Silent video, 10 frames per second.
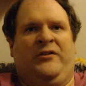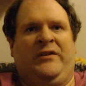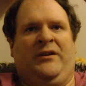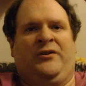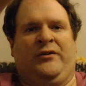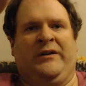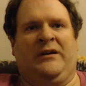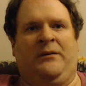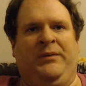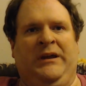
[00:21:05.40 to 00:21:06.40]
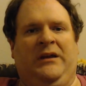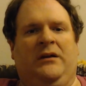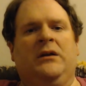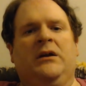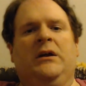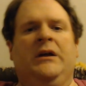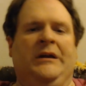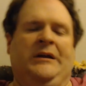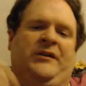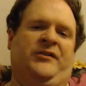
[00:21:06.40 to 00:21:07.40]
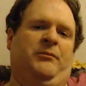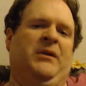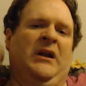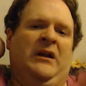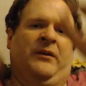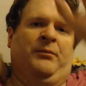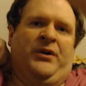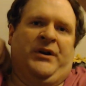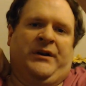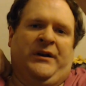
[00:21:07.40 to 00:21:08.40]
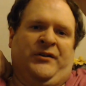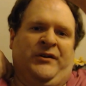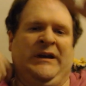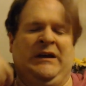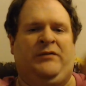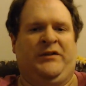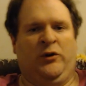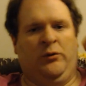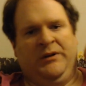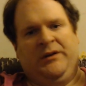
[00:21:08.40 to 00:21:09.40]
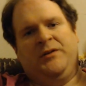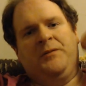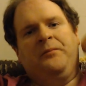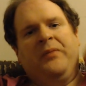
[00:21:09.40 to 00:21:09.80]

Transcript: say it starts like at a peak, because the middle of the book is the Day of Atonement,